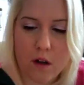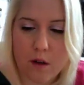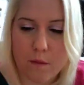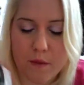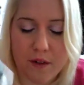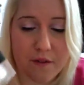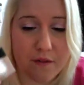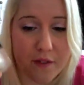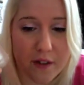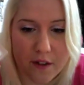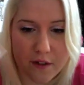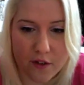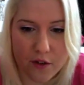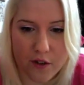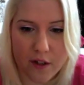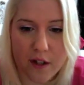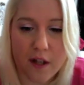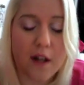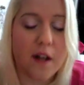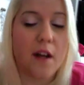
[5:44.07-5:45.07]
It feels
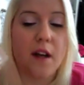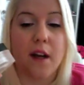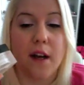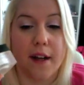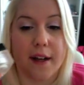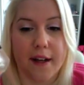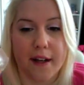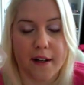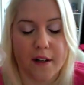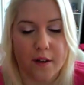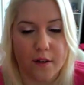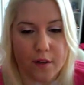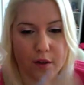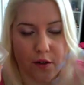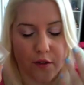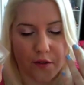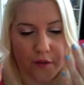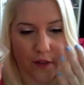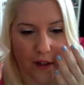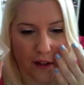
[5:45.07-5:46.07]
good. Again,
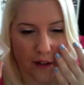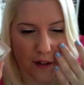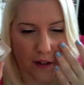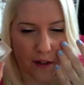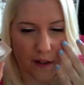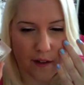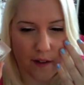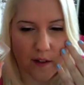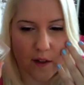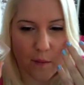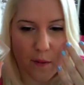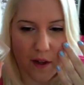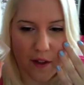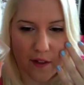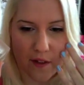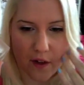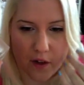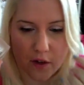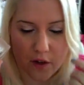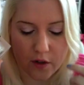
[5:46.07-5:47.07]
you feel it's a little bit
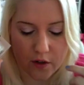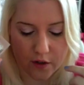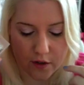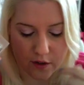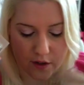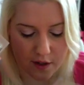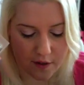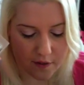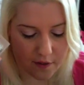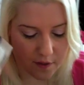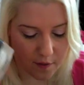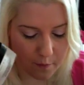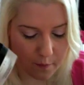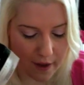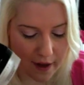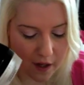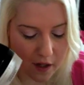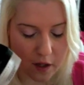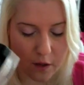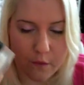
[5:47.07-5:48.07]
thicker than the
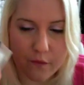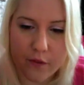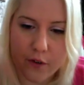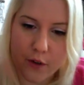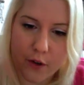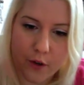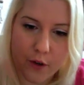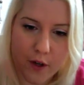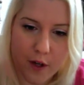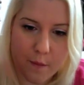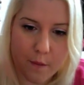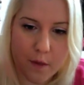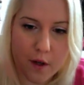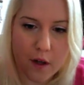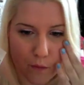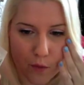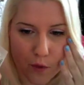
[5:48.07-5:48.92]
Matte Comfort Cream.